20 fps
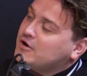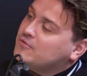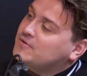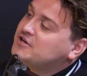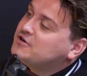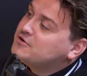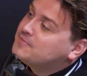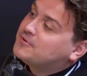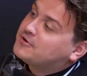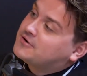We
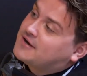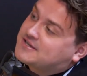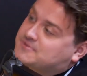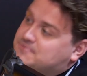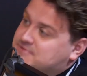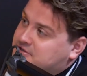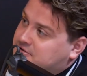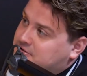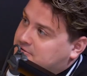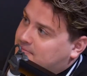knew Bordalás
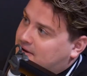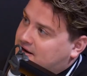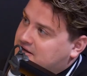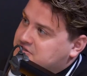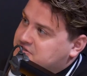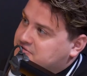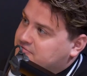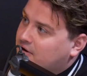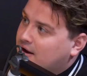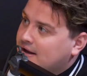was a good
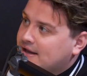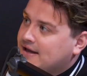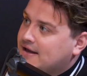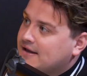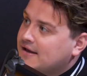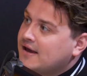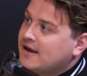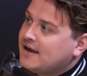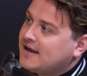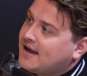manager, right?
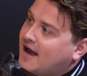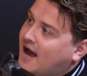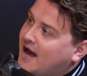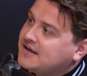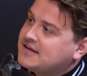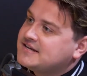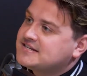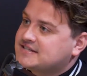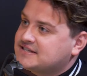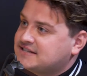He, he
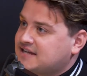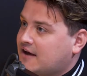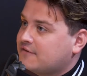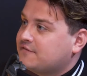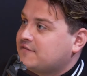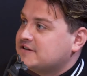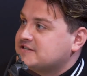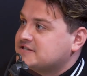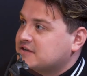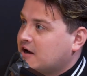had his
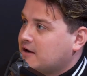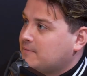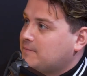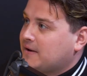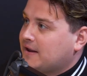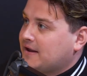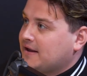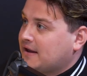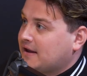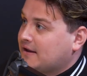Getafe side
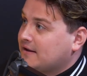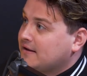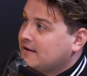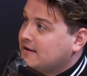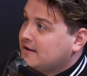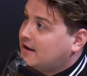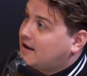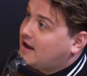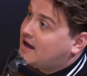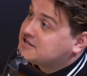playing
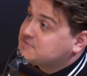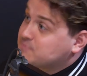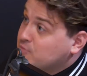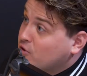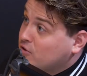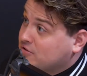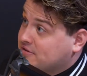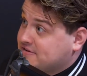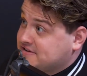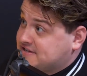as
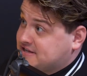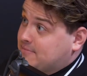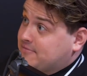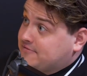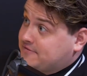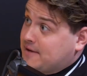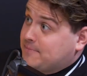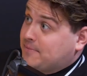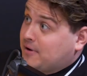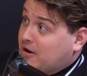more than the sum
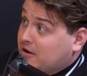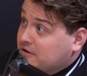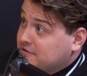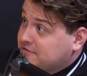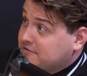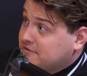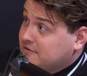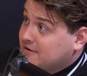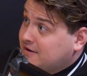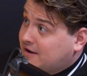of their
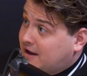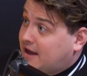parts. Mm-hmm.